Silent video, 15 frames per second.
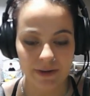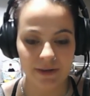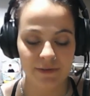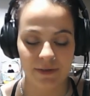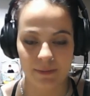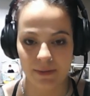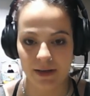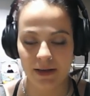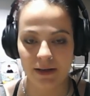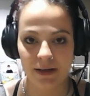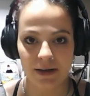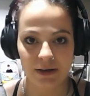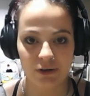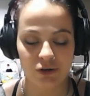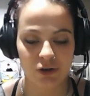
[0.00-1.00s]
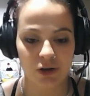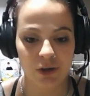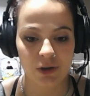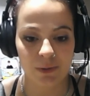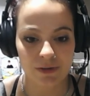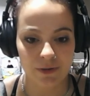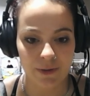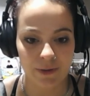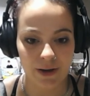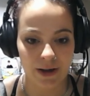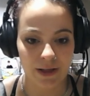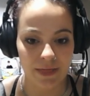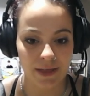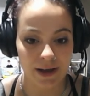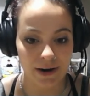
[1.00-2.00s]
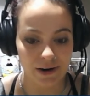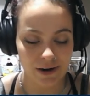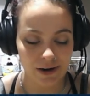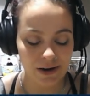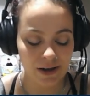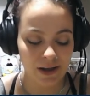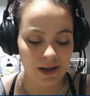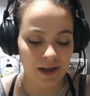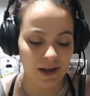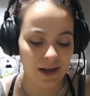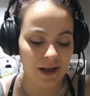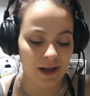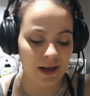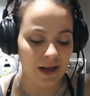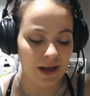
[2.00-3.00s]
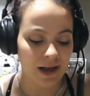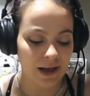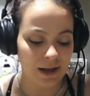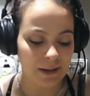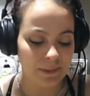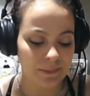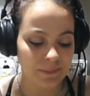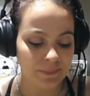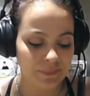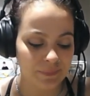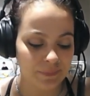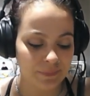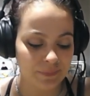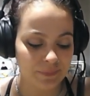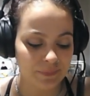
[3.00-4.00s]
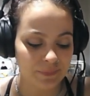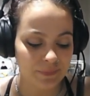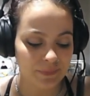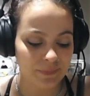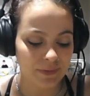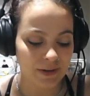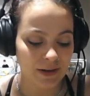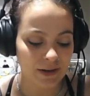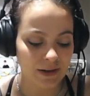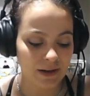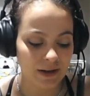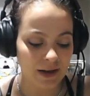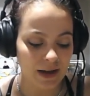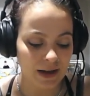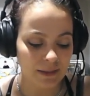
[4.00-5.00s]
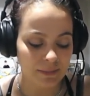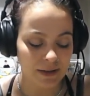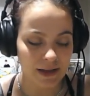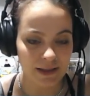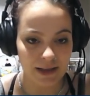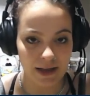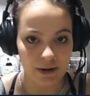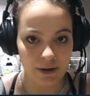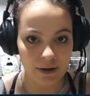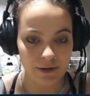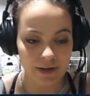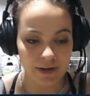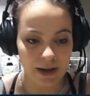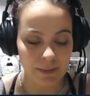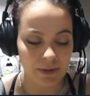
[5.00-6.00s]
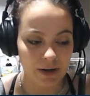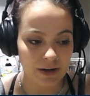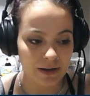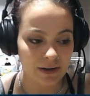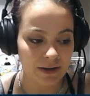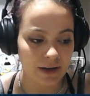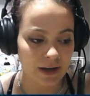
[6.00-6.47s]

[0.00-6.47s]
family, and I'll show you what's going on there. Um, I played that off camera.